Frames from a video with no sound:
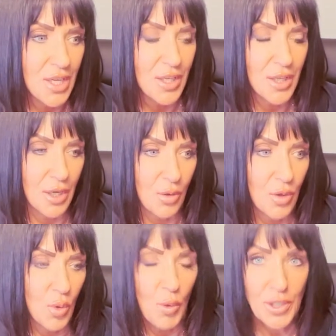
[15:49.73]
you know,
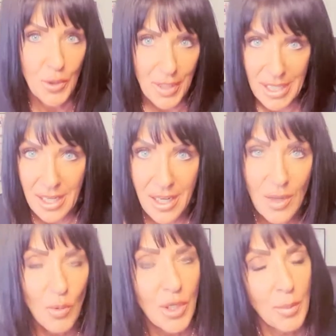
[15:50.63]
what you're
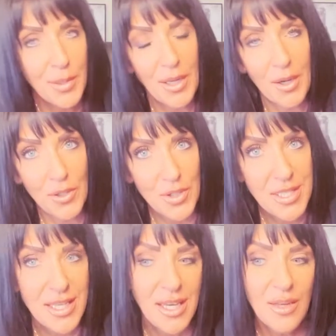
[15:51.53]
eating, what you're putting on your
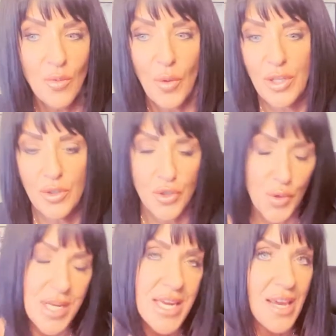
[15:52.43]
skin, what you're
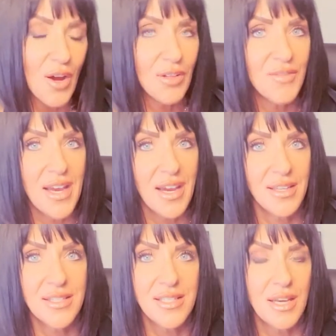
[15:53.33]
drinking, all of that
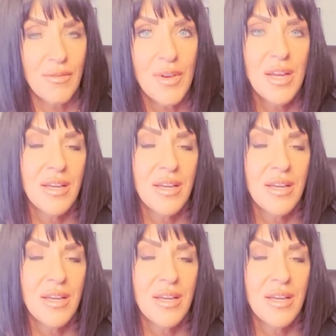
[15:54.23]
kind of stuff.